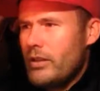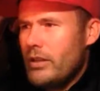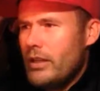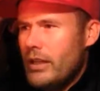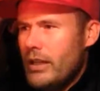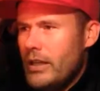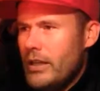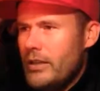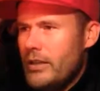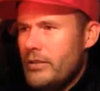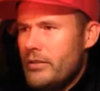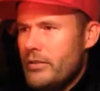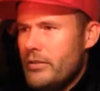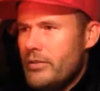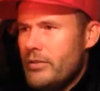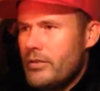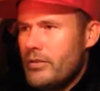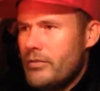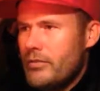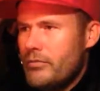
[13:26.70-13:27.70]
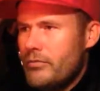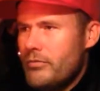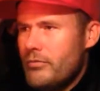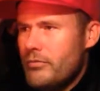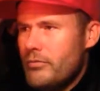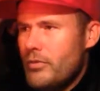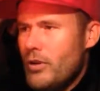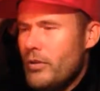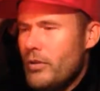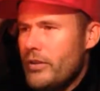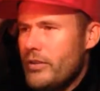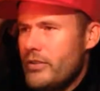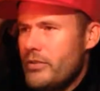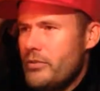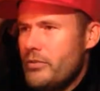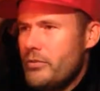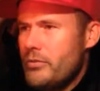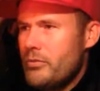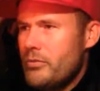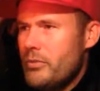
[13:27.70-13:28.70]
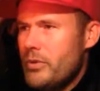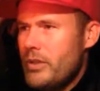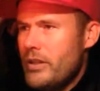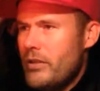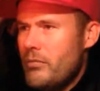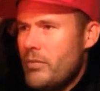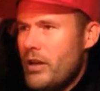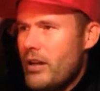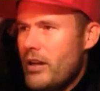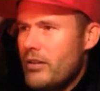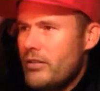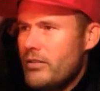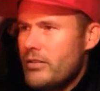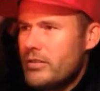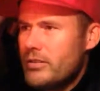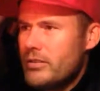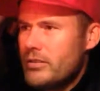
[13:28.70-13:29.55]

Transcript: and rolled it to within about